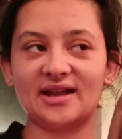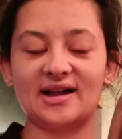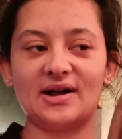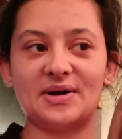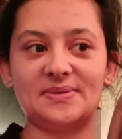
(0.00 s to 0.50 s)

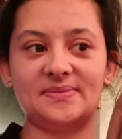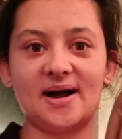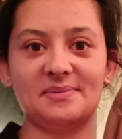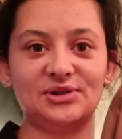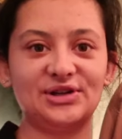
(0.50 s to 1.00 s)

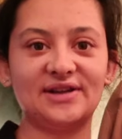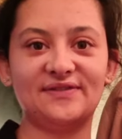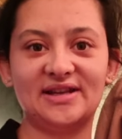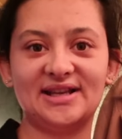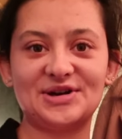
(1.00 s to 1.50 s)
uploading a
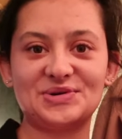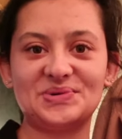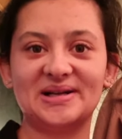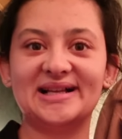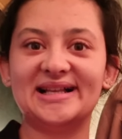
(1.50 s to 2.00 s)

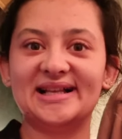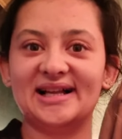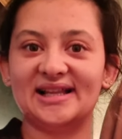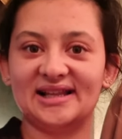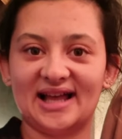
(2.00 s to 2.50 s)
video
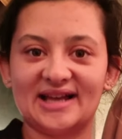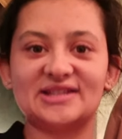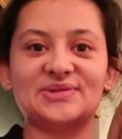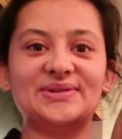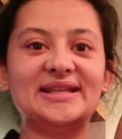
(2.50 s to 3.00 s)

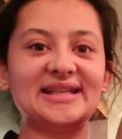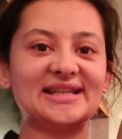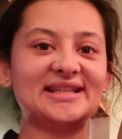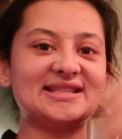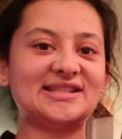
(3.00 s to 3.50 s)
last
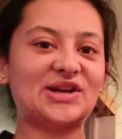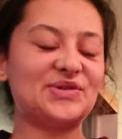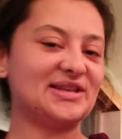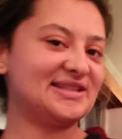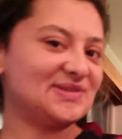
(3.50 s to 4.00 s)
week. So
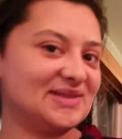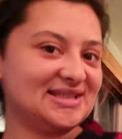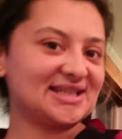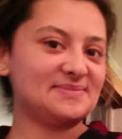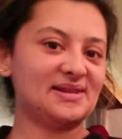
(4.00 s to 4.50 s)
this
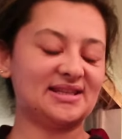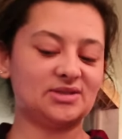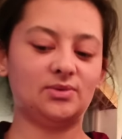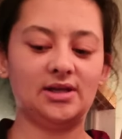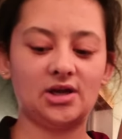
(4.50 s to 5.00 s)
one's gonna be
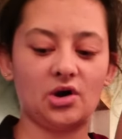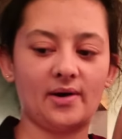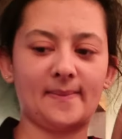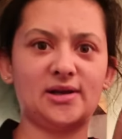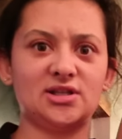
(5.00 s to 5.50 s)
this week,
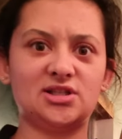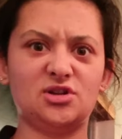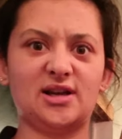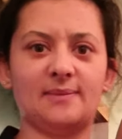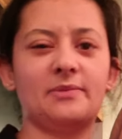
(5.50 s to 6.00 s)
or I might just
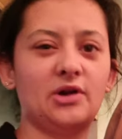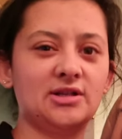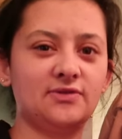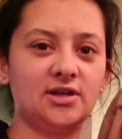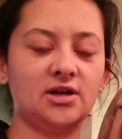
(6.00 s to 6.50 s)
do like a
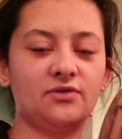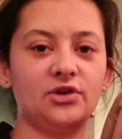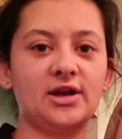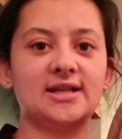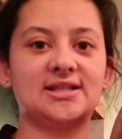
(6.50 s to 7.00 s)
bonus video for
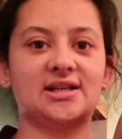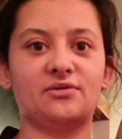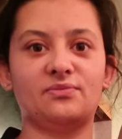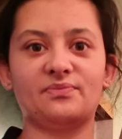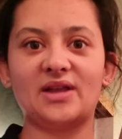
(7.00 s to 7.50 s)
you guys, because
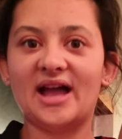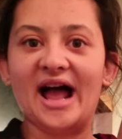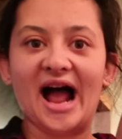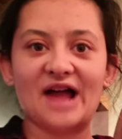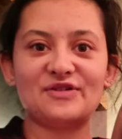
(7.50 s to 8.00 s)

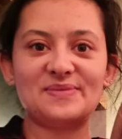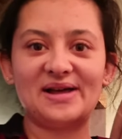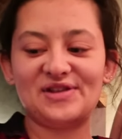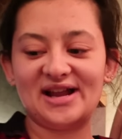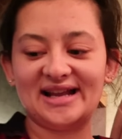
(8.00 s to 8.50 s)
I feel
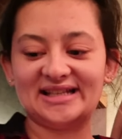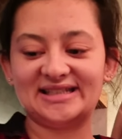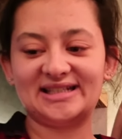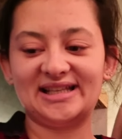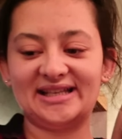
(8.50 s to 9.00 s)
bad that I
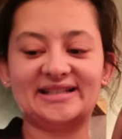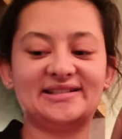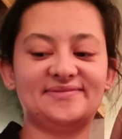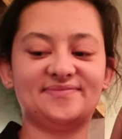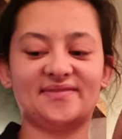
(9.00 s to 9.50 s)
didn't like
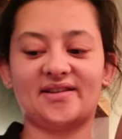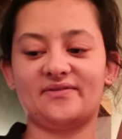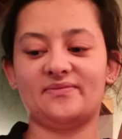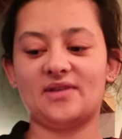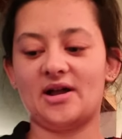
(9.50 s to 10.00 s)

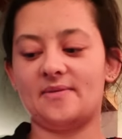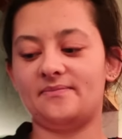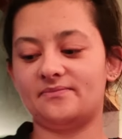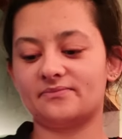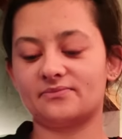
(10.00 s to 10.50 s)

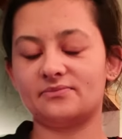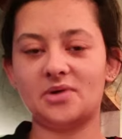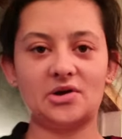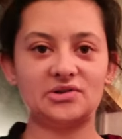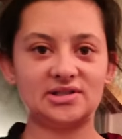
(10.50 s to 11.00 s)

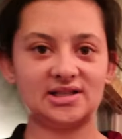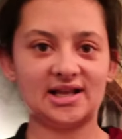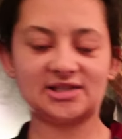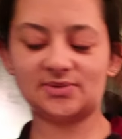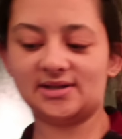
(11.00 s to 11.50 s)
post
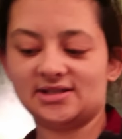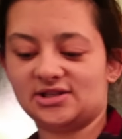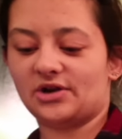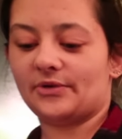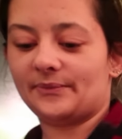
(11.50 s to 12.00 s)
last week.
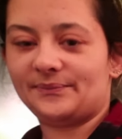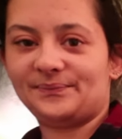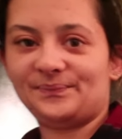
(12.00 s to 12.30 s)
So,